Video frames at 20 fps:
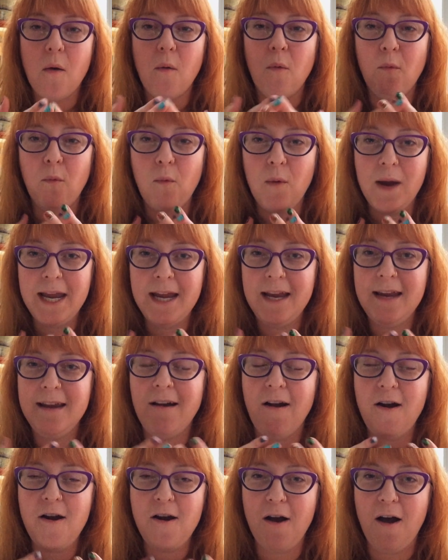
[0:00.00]

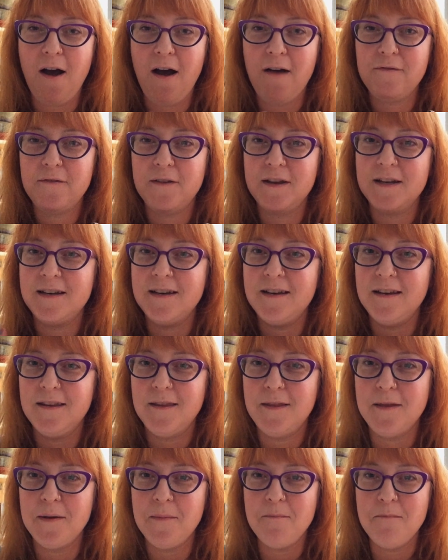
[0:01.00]
We are often
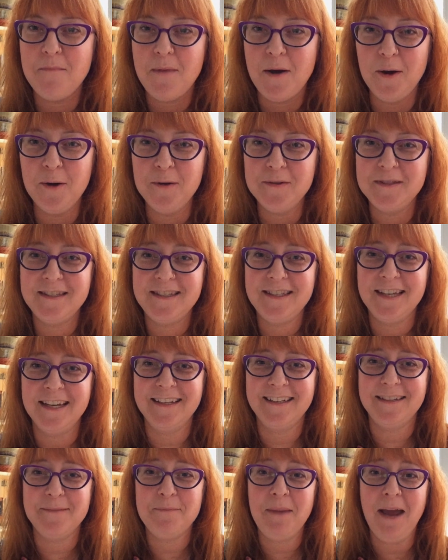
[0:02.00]
the most
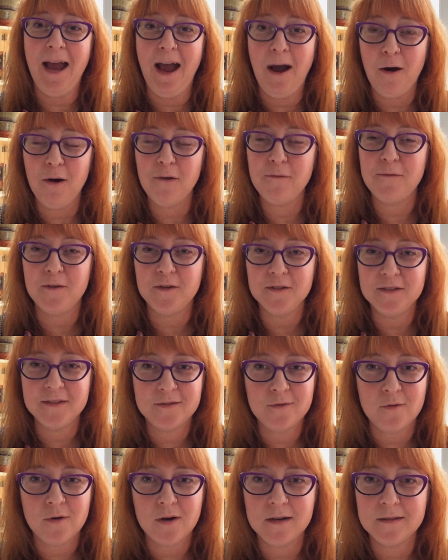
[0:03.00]
powerful
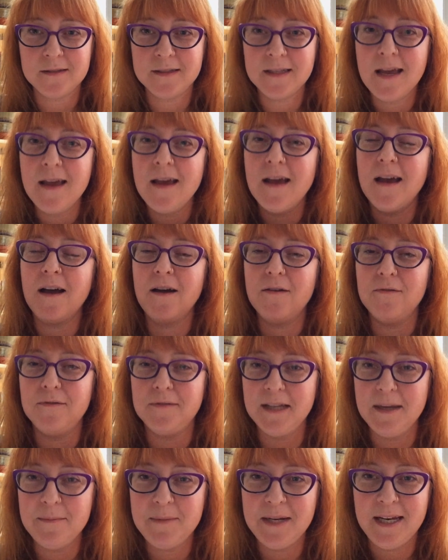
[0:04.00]
source
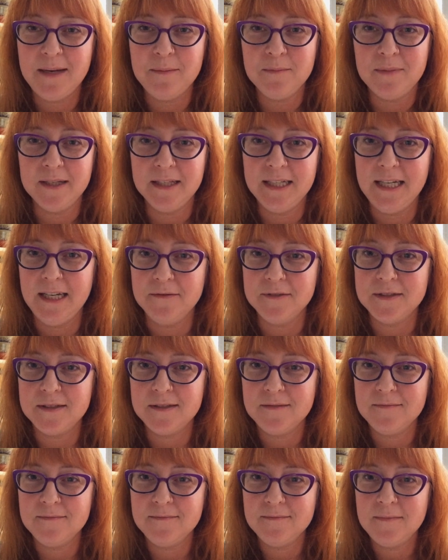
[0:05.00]
of limiting
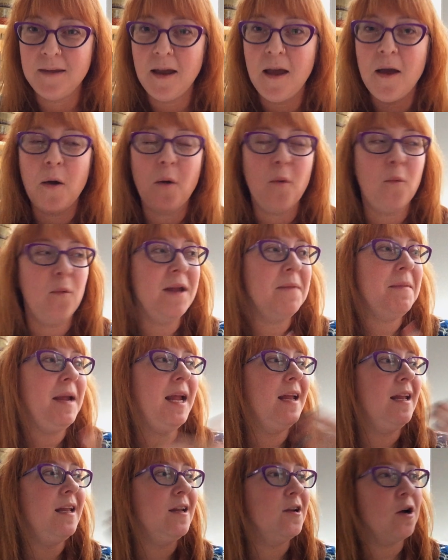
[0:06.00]
beliefs. We
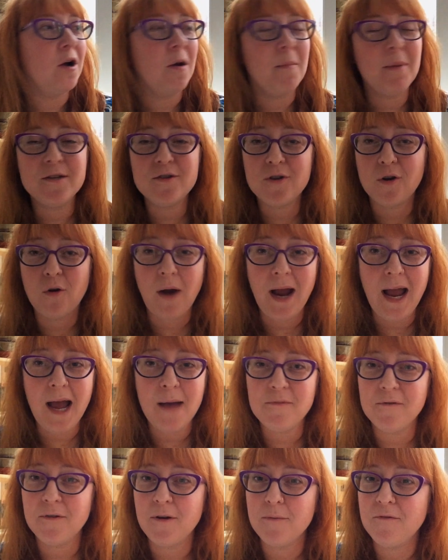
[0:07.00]
may hear a bunch of
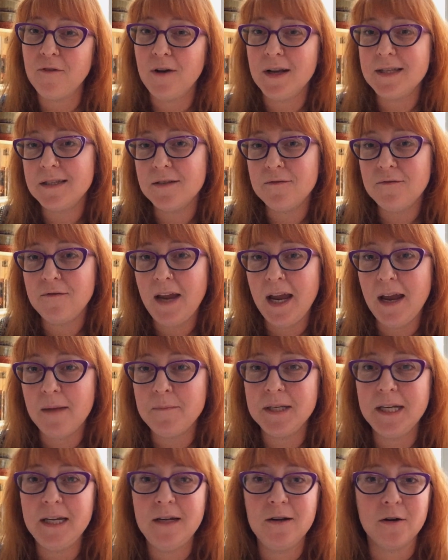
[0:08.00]
crap from friends and
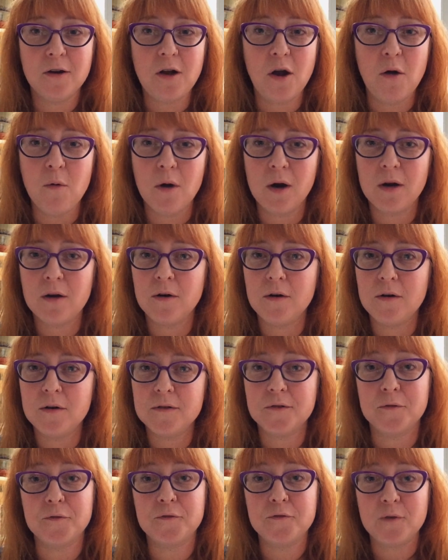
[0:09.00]
family or
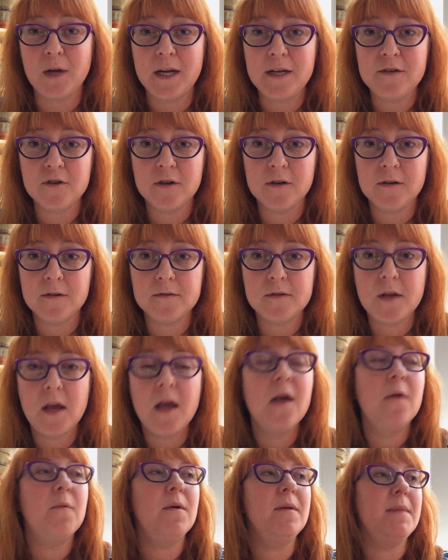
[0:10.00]
coworkers or strangers.
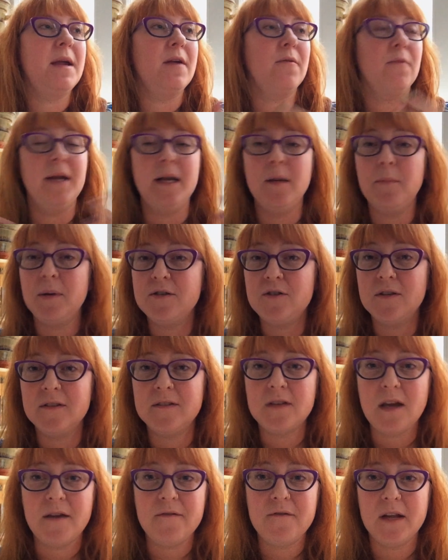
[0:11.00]
We may read a bunch of
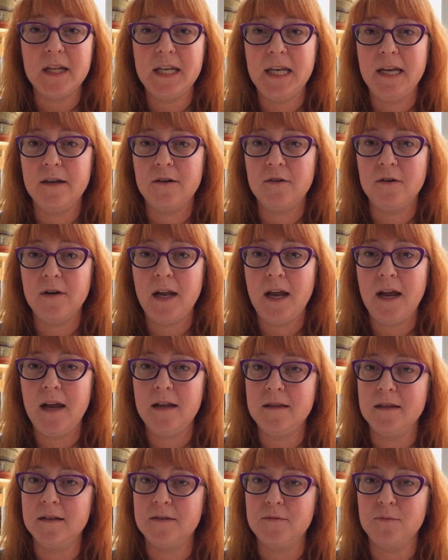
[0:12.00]
stuff on the
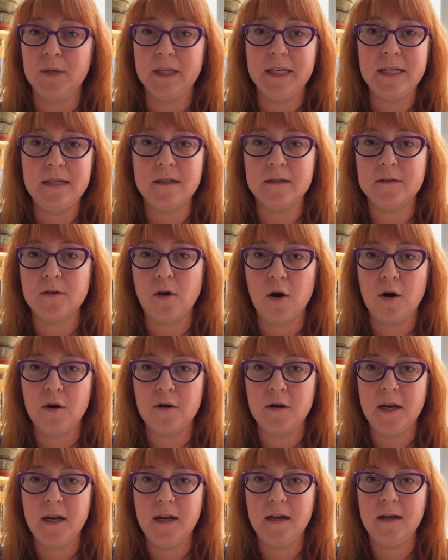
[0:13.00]
internet that's really
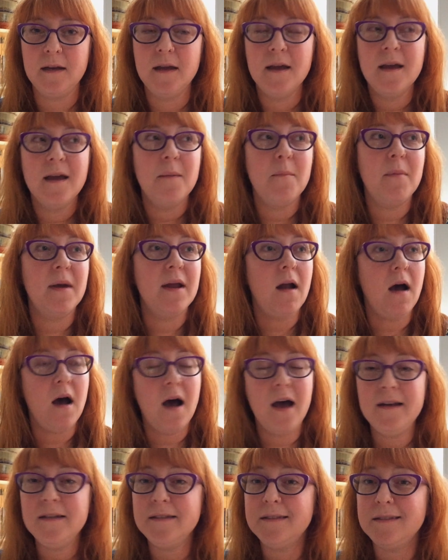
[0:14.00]
disheartening. But
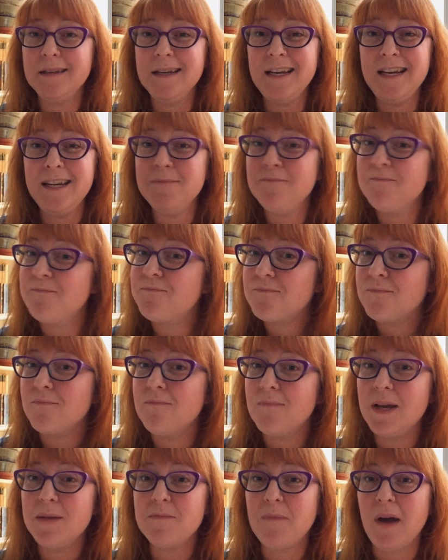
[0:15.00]
honestly,
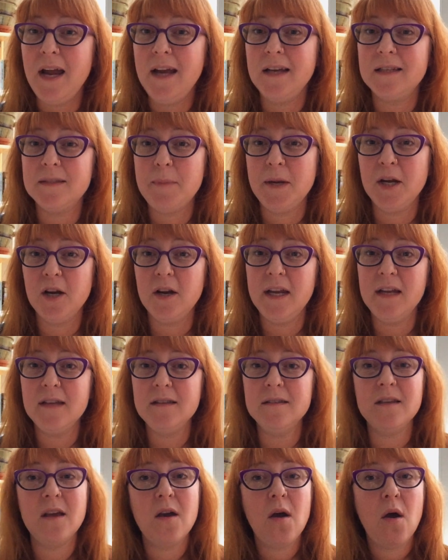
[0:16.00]
in my
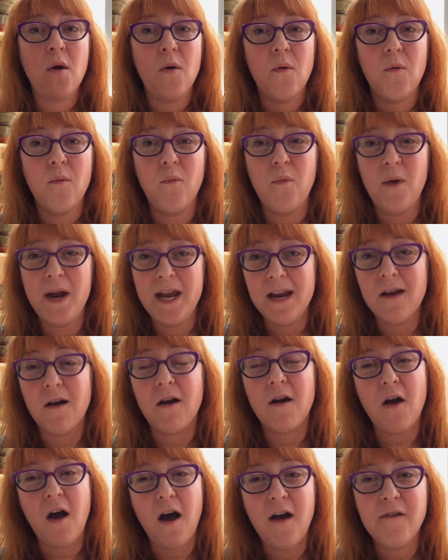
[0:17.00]
experience, we
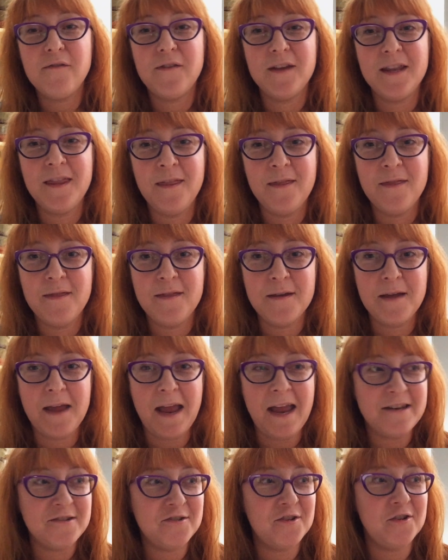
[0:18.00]
are often the
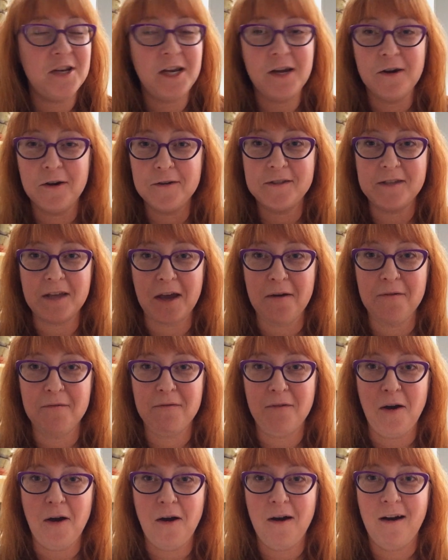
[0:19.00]
engineers
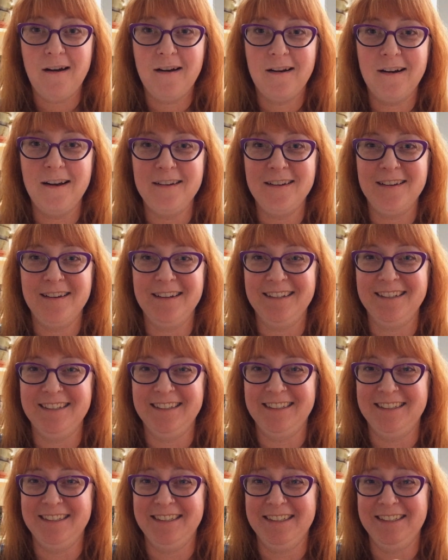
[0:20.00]
of our
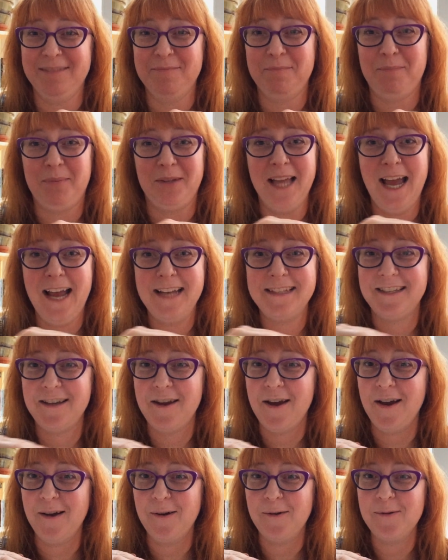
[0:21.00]

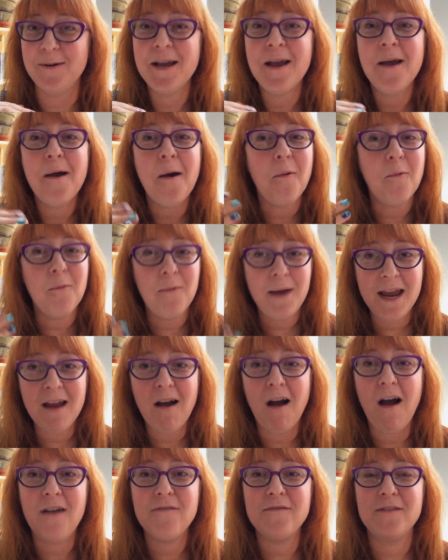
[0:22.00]
plateau. We
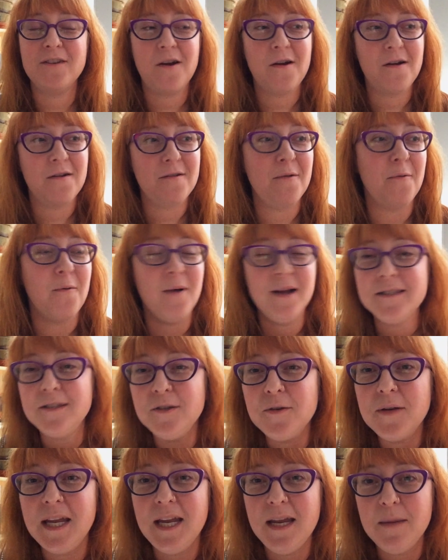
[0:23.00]
often are the ones
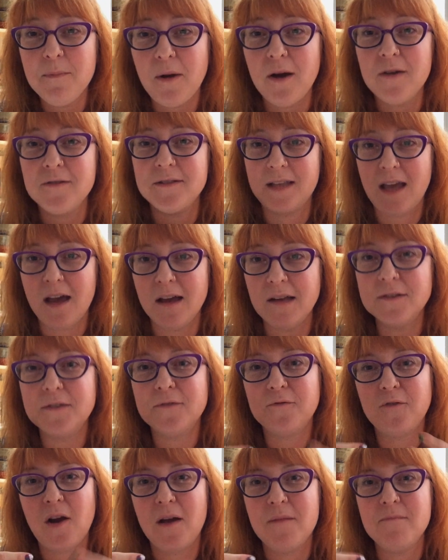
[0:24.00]
who keep ourselves
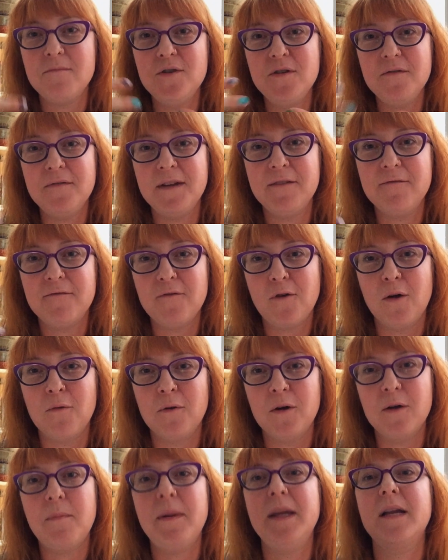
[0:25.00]
from moving
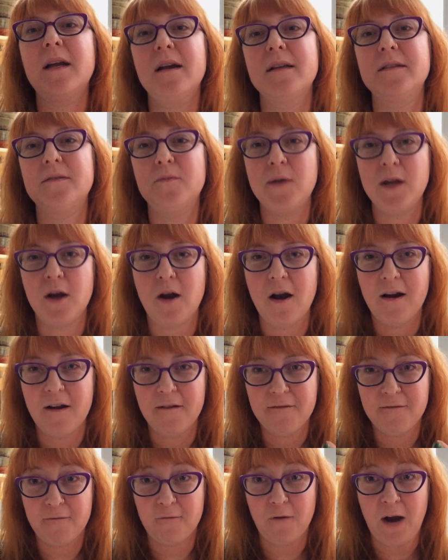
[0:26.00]
forward because we are
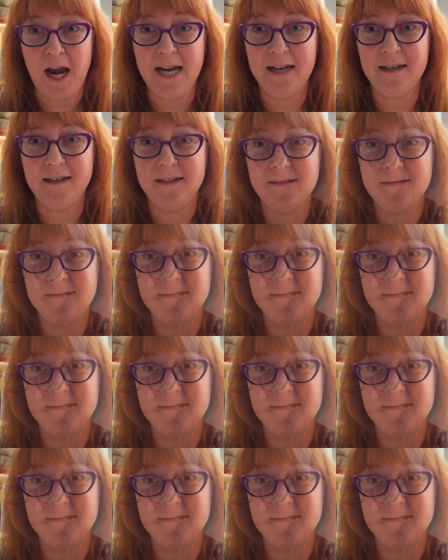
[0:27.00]
afraid.